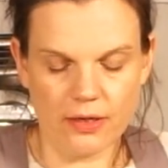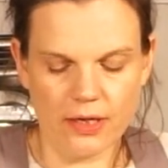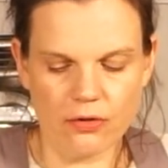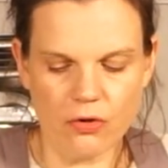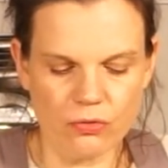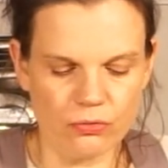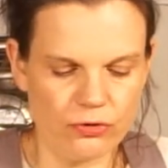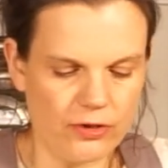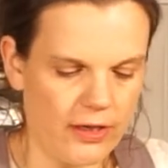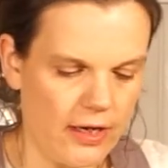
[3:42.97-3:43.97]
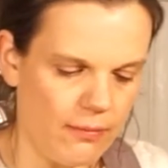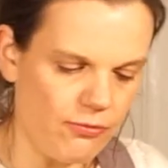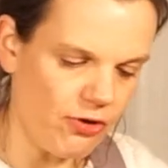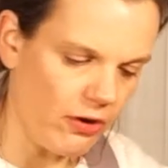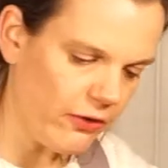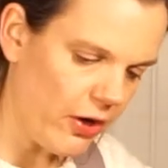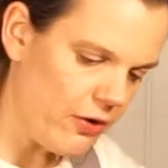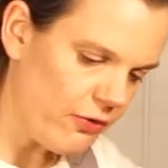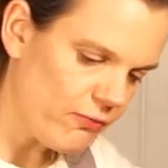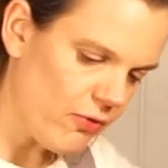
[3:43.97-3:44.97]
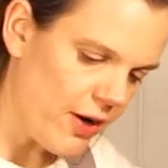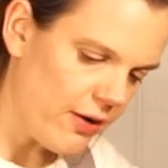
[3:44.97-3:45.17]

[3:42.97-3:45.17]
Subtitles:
in cold water, and I'm just going to run it